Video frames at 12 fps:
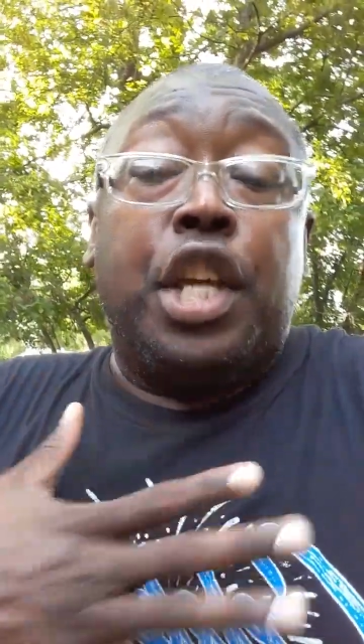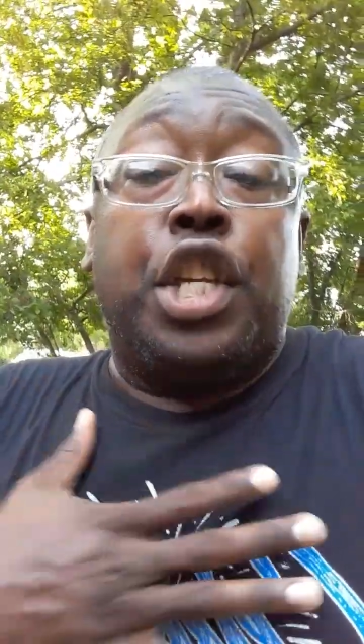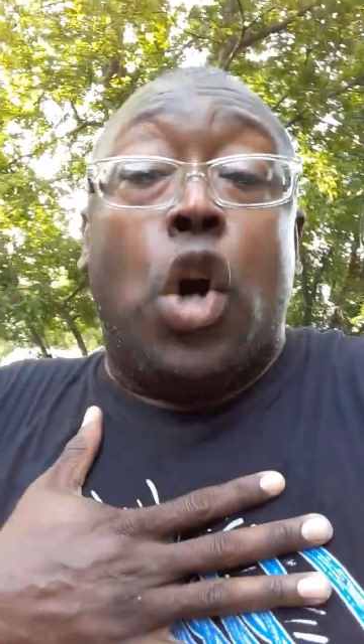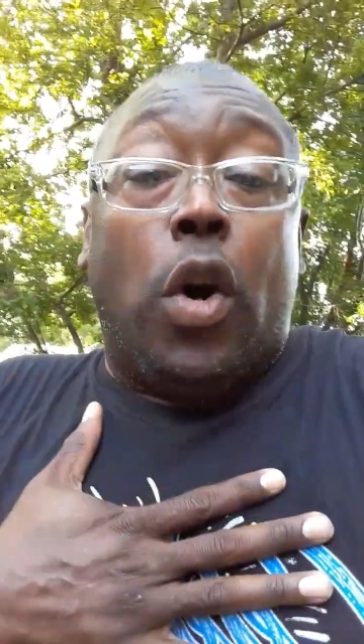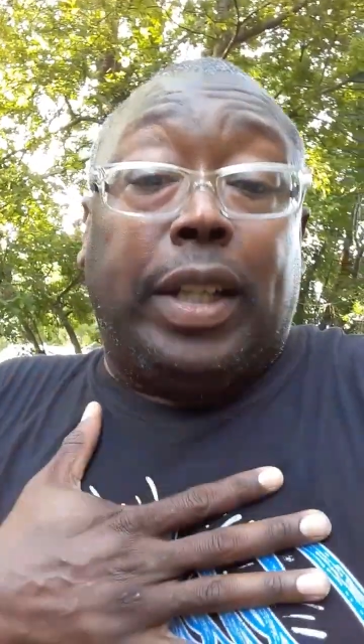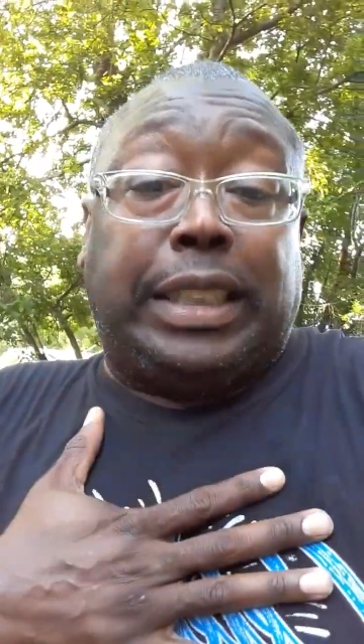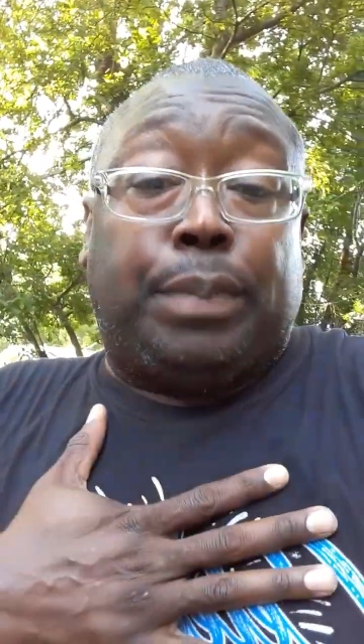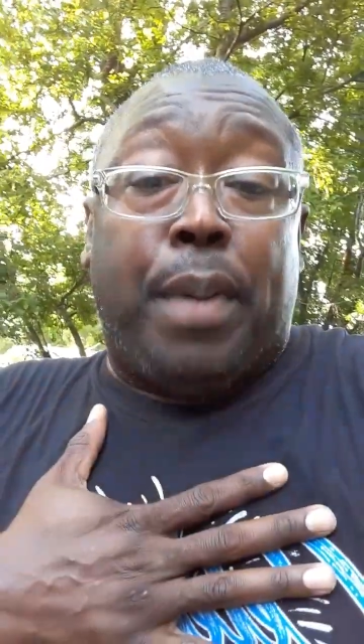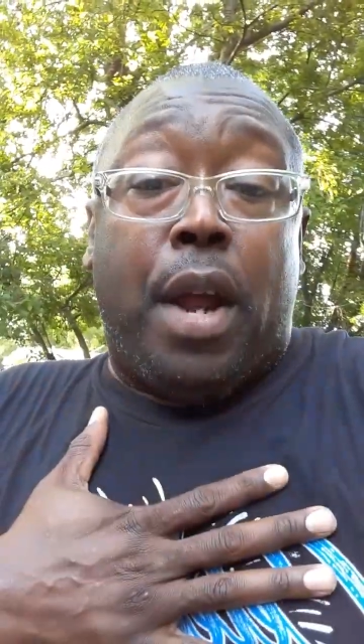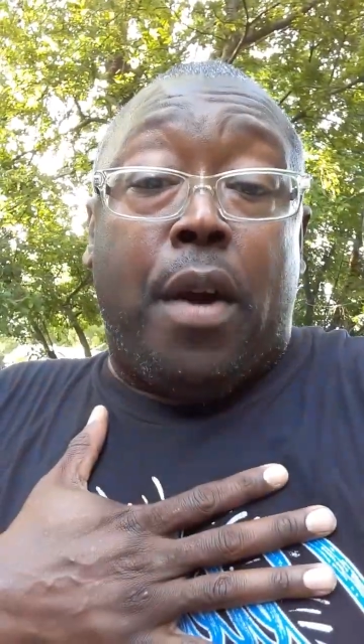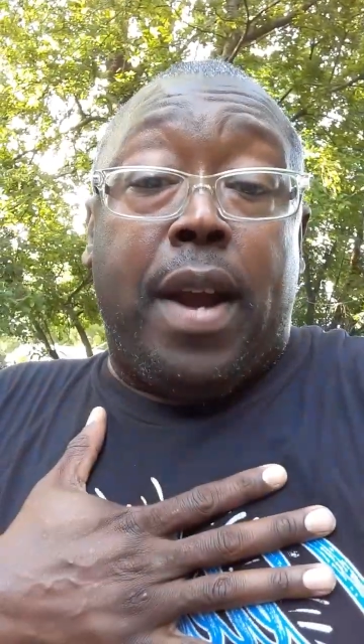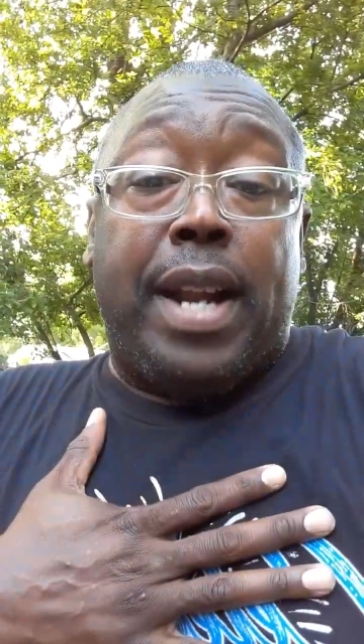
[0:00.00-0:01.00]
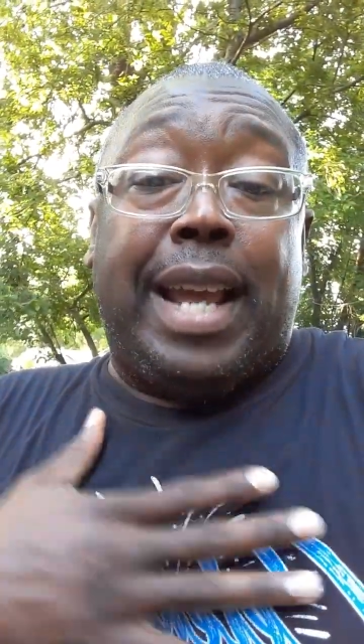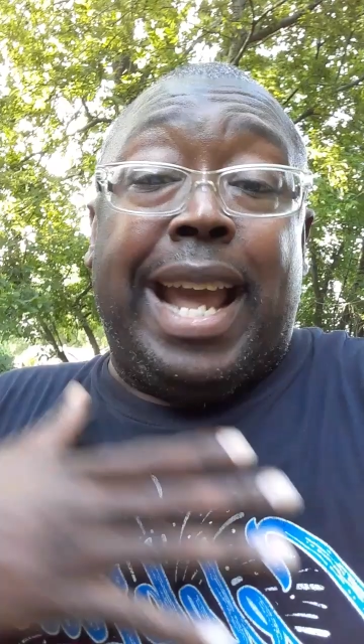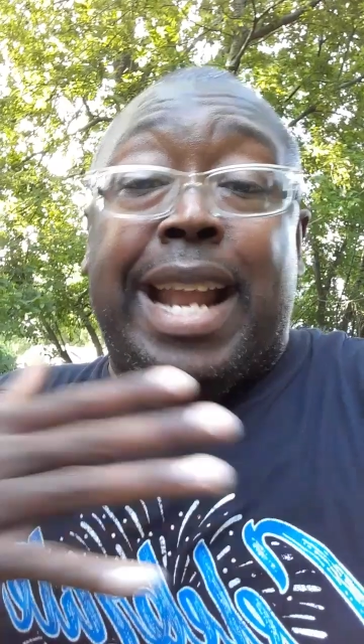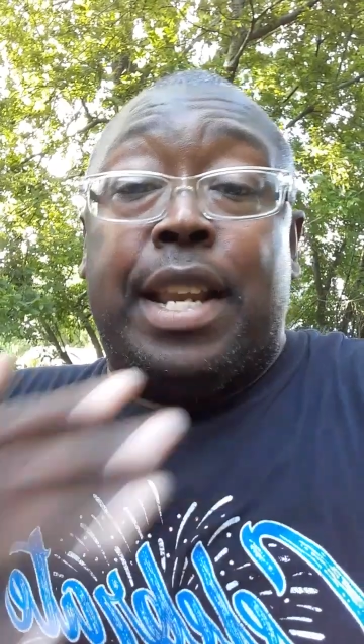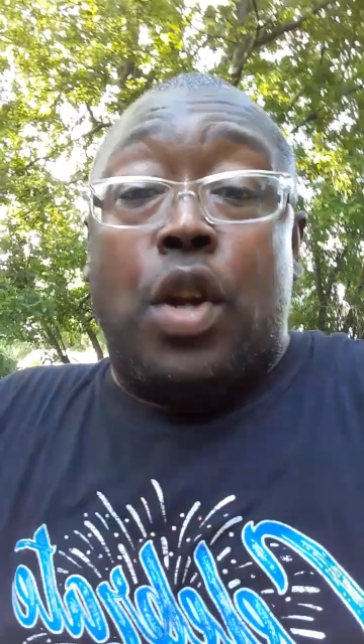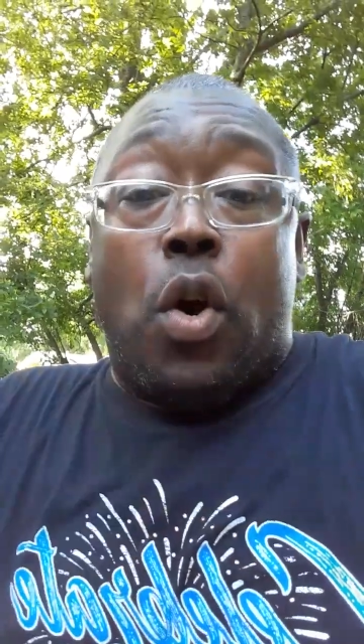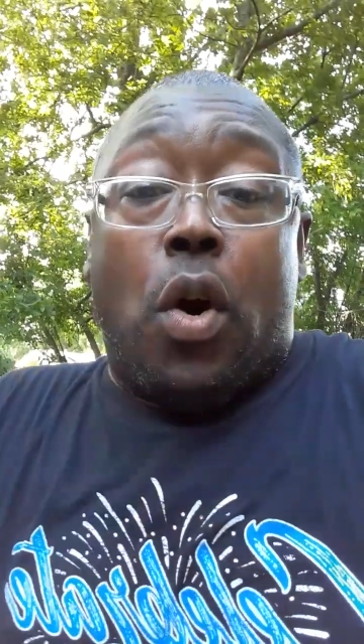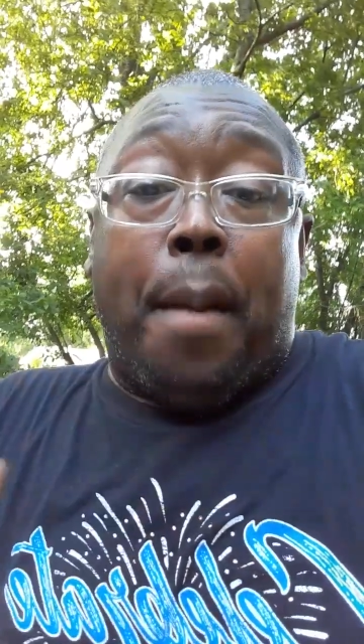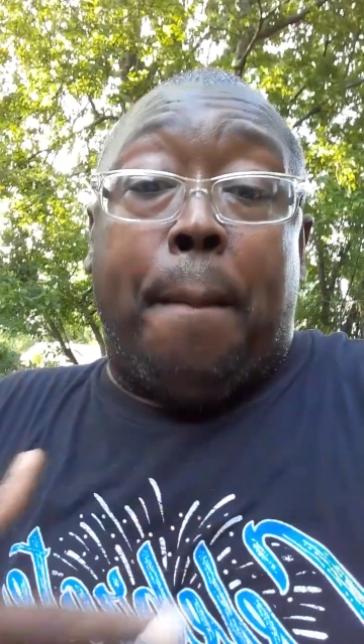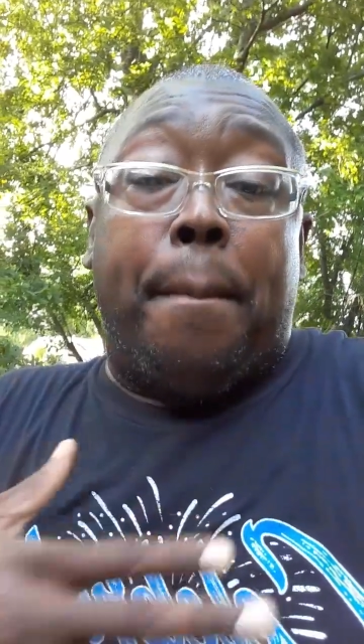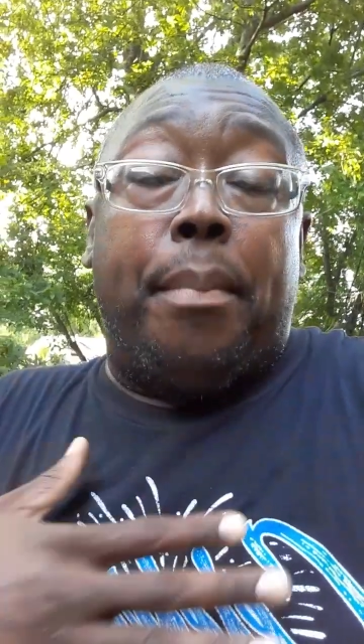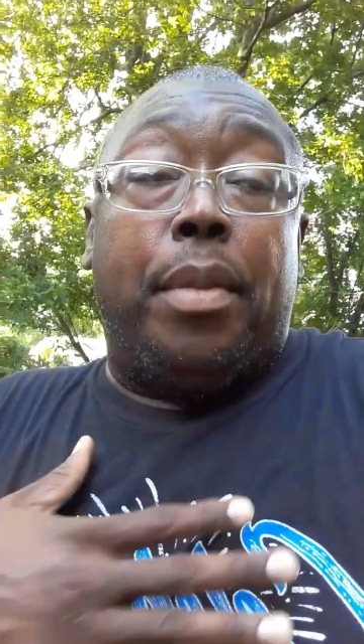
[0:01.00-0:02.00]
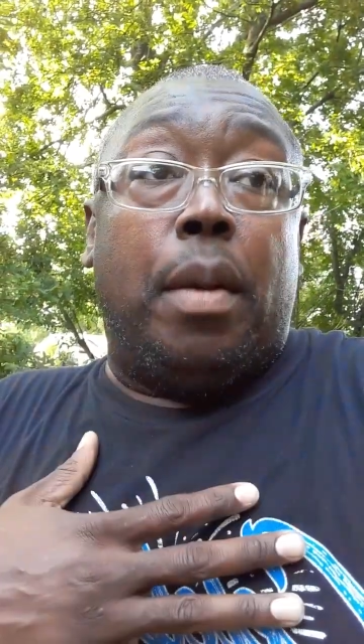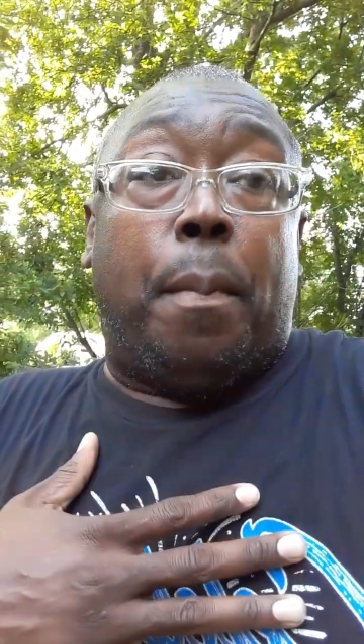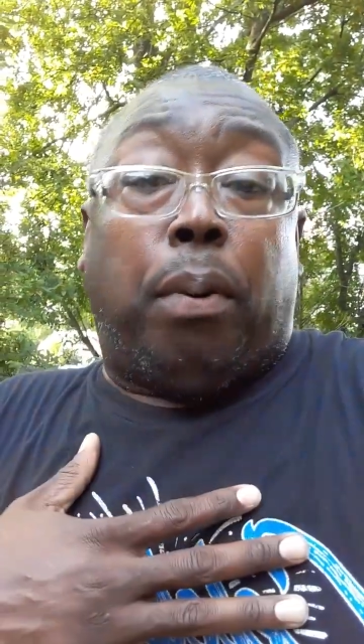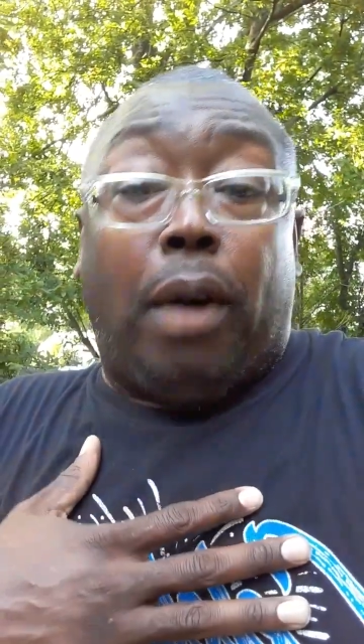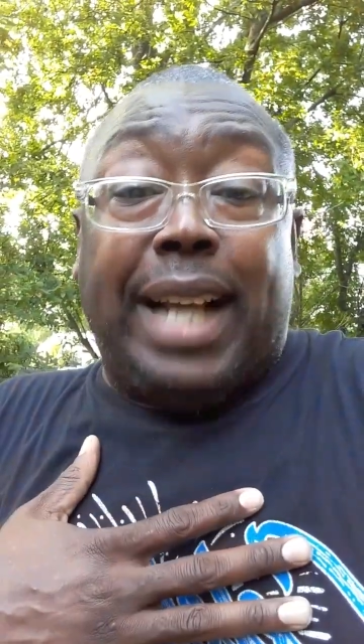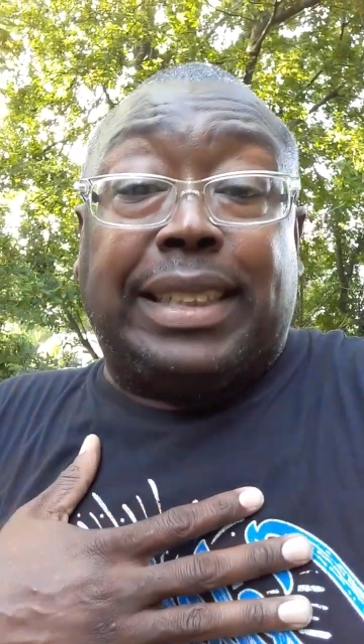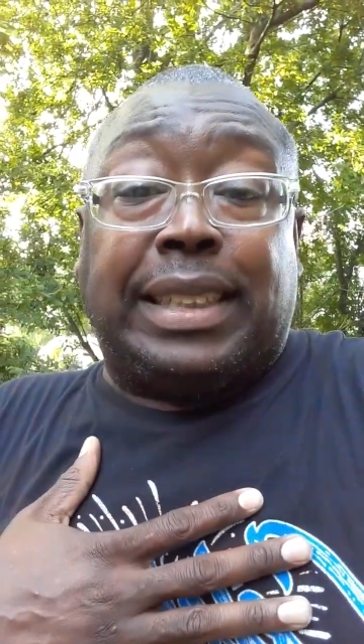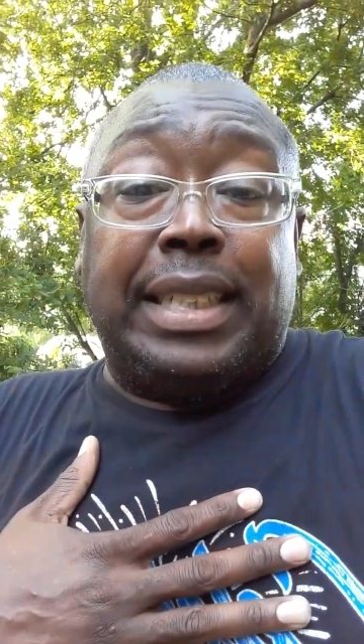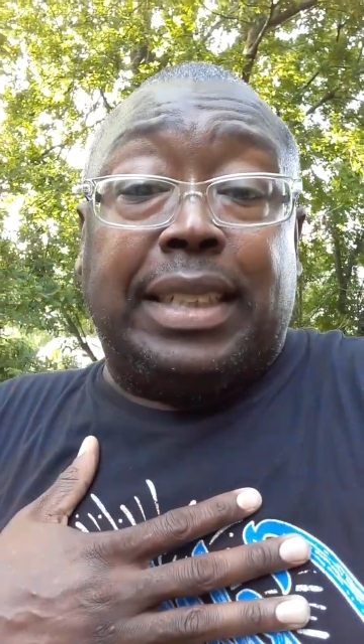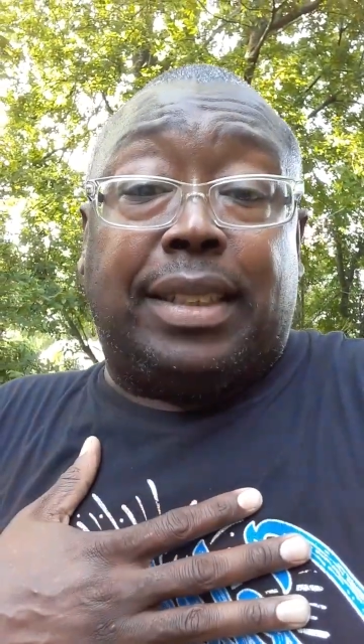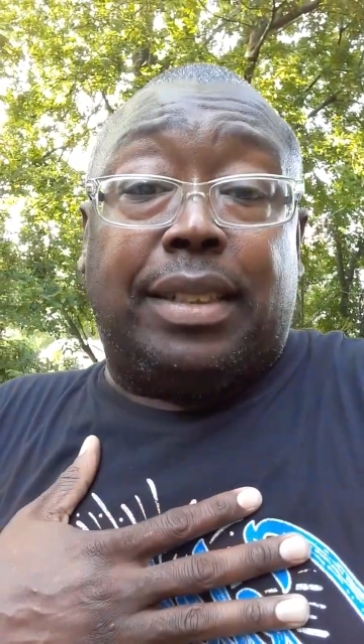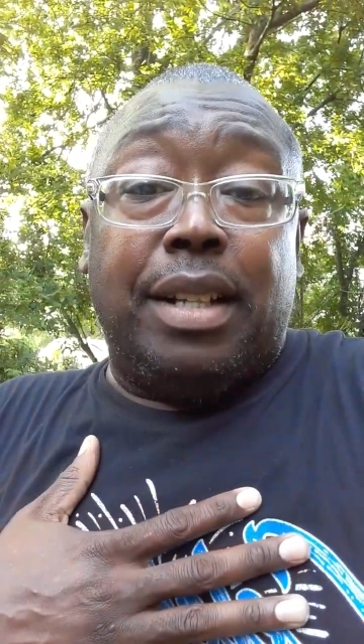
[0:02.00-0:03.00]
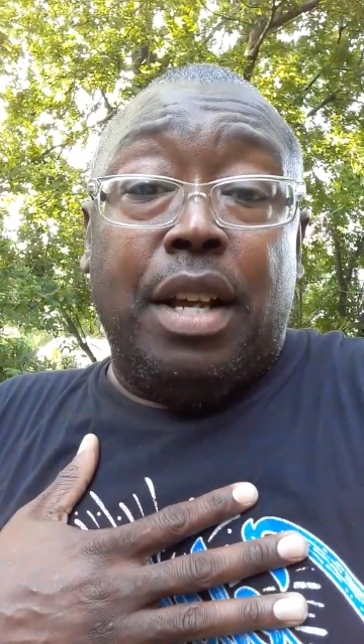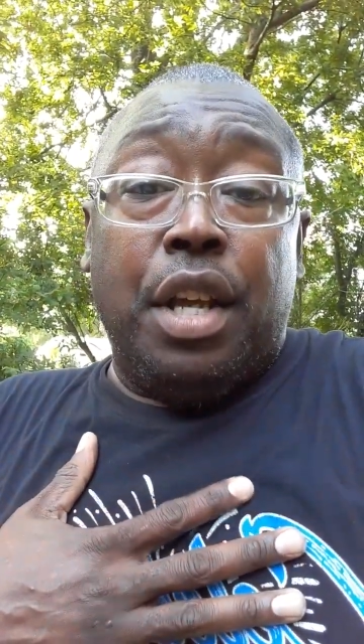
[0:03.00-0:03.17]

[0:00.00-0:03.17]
your spirit and your presence.